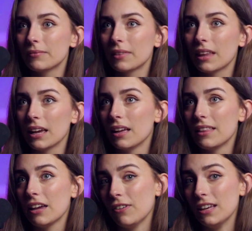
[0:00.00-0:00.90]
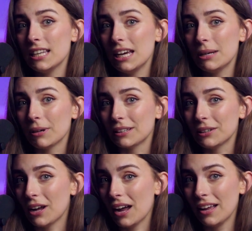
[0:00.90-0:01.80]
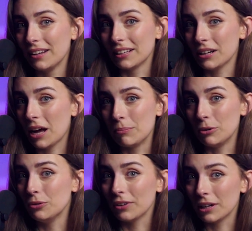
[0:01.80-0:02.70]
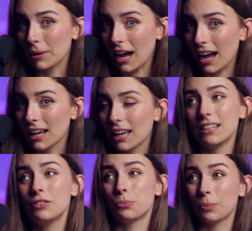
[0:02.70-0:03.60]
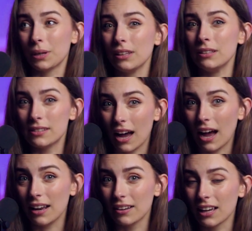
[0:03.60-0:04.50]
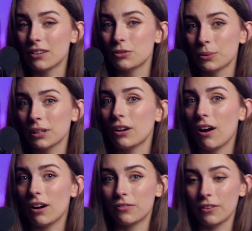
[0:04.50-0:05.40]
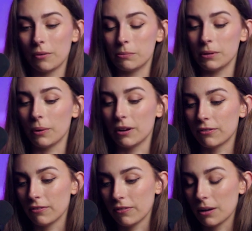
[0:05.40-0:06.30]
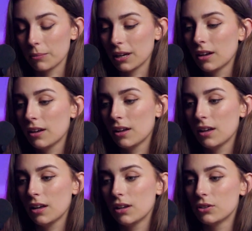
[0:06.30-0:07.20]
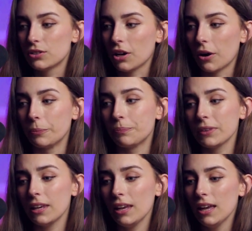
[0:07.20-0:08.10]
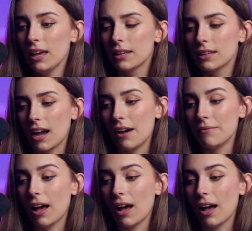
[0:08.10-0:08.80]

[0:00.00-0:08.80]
They visit, but they're not moving back, and it's really sad. Like it was really hard for them to be away from family. So, yeah.